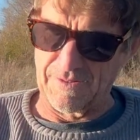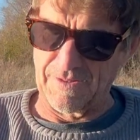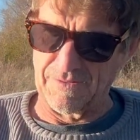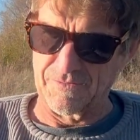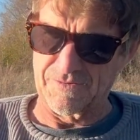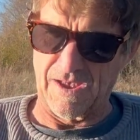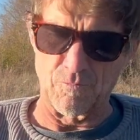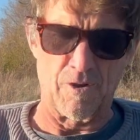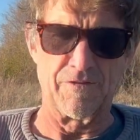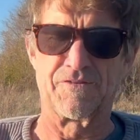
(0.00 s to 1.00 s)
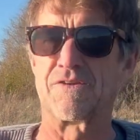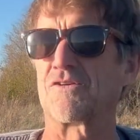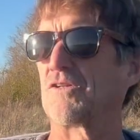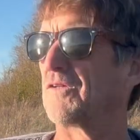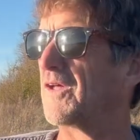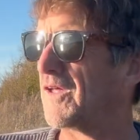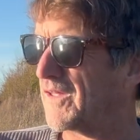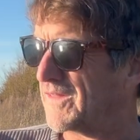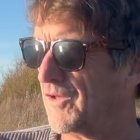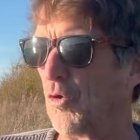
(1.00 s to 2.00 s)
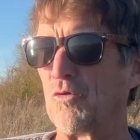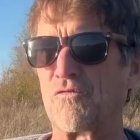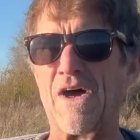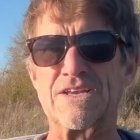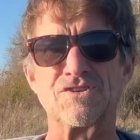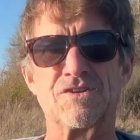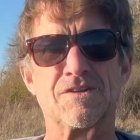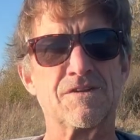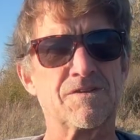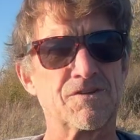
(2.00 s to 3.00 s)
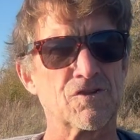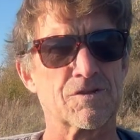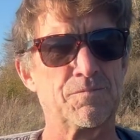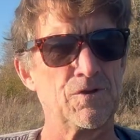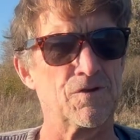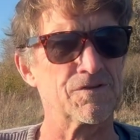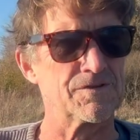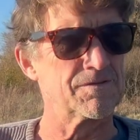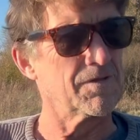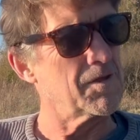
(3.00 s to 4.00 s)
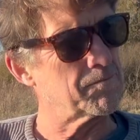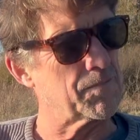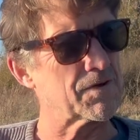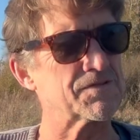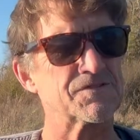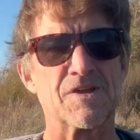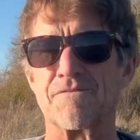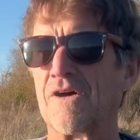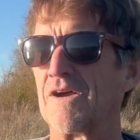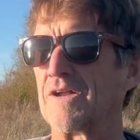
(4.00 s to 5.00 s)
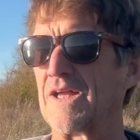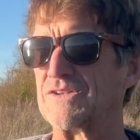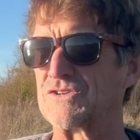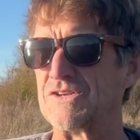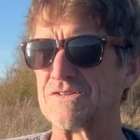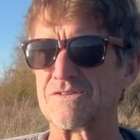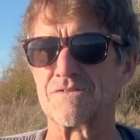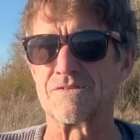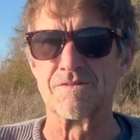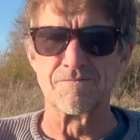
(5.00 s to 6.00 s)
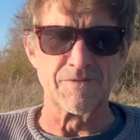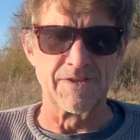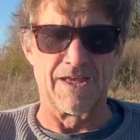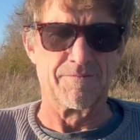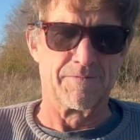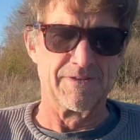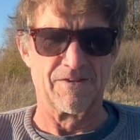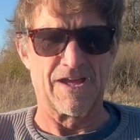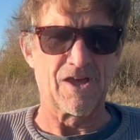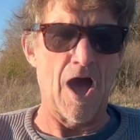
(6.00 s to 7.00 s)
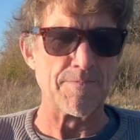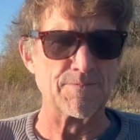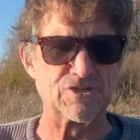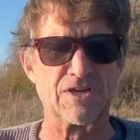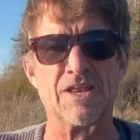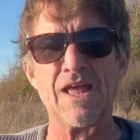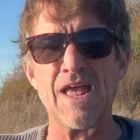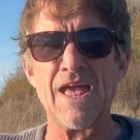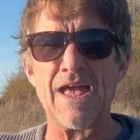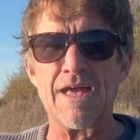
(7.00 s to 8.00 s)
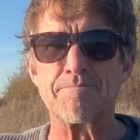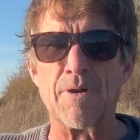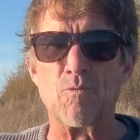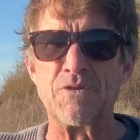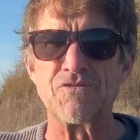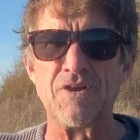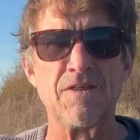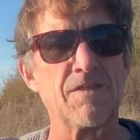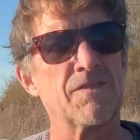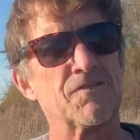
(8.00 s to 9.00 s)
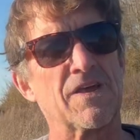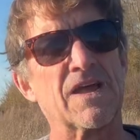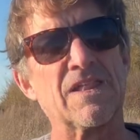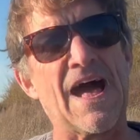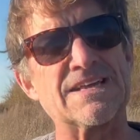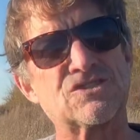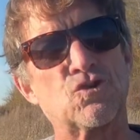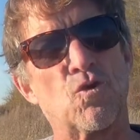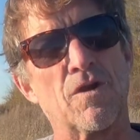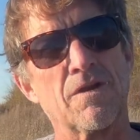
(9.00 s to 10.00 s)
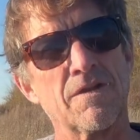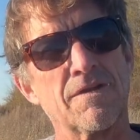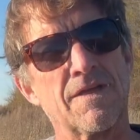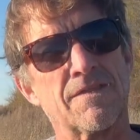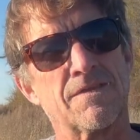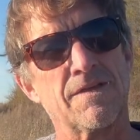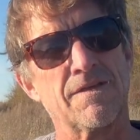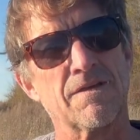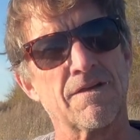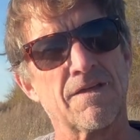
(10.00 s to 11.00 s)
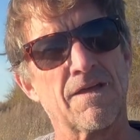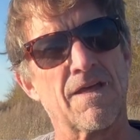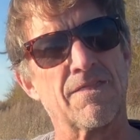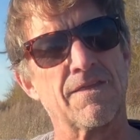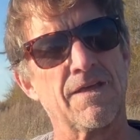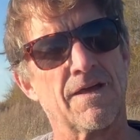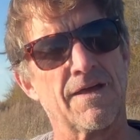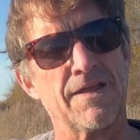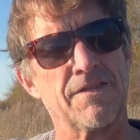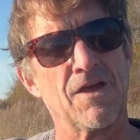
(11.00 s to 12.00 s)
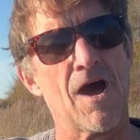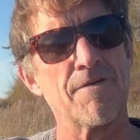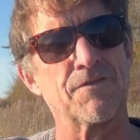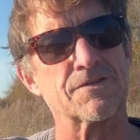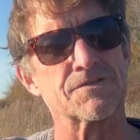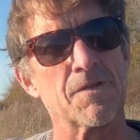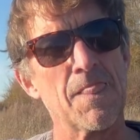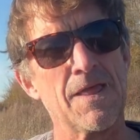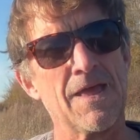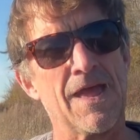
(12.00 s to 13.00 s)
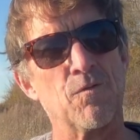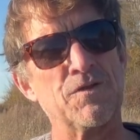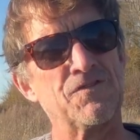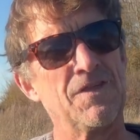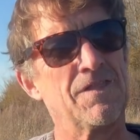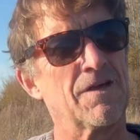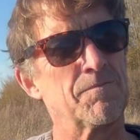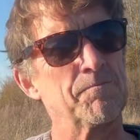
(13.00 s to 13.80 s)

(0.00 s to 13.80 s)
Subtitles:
inside where all the old-fashioned digital computers and books and stuff are, and she's again near that copy machine. But we see there's like a glass door at the end of the office, and we see the